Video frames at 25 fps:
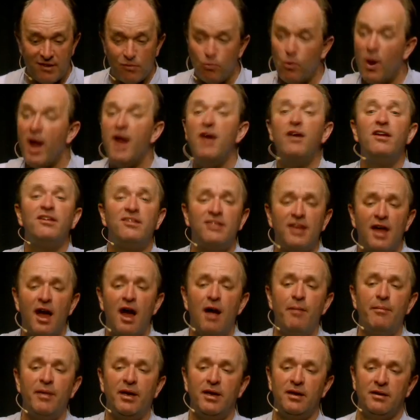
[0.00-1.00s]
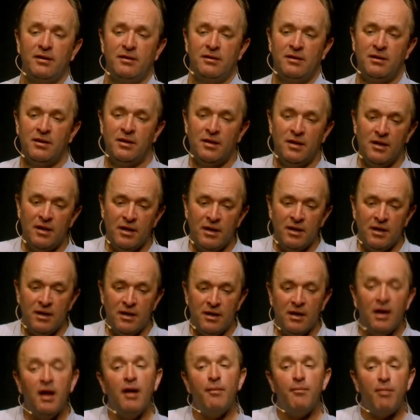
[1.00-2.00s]
says, Where is the army?
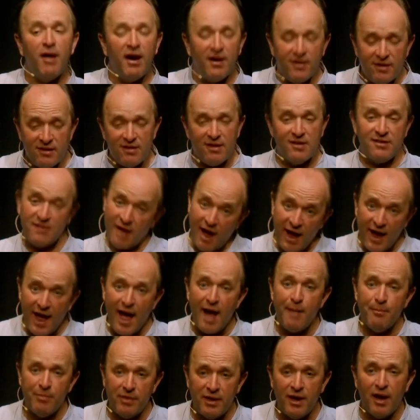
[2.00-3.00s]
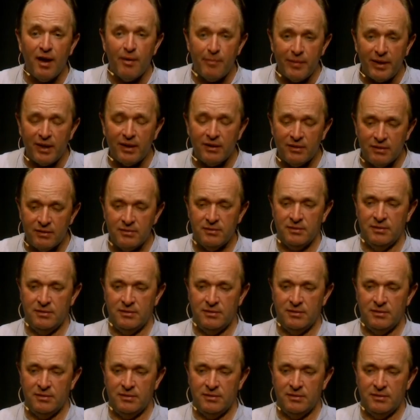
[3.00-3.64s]
And Brydon says, I am the army.